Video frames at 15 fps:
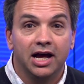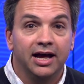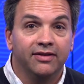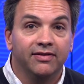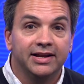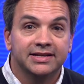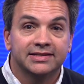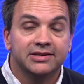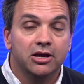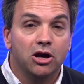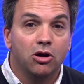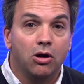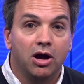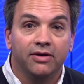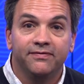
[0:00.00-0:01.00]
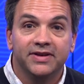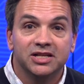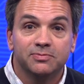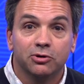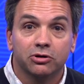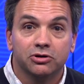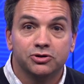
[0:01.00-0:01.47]
Uh, let us know on
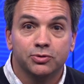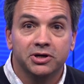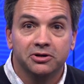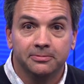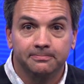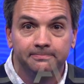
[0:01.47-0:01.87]
Facebook or Twitter.